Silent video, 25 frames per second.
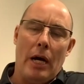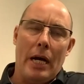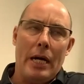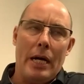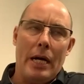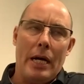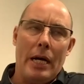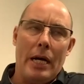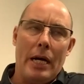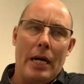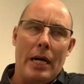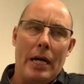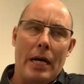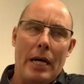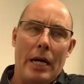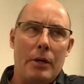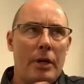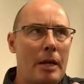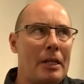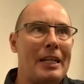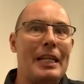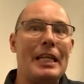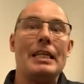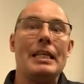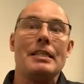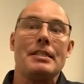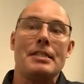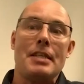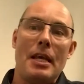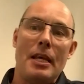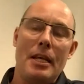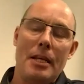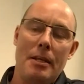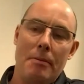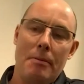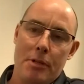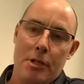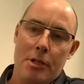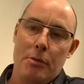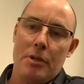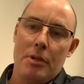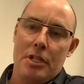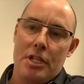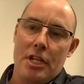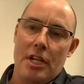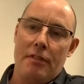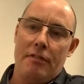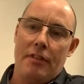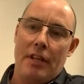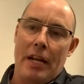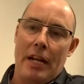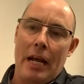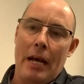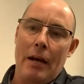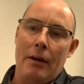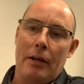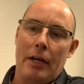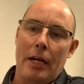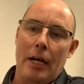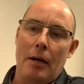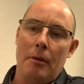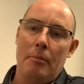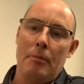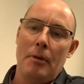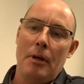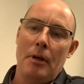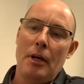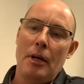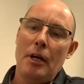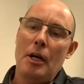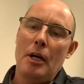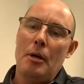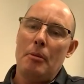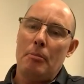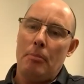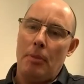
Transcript: How do we enable a lean team to achieve that outcome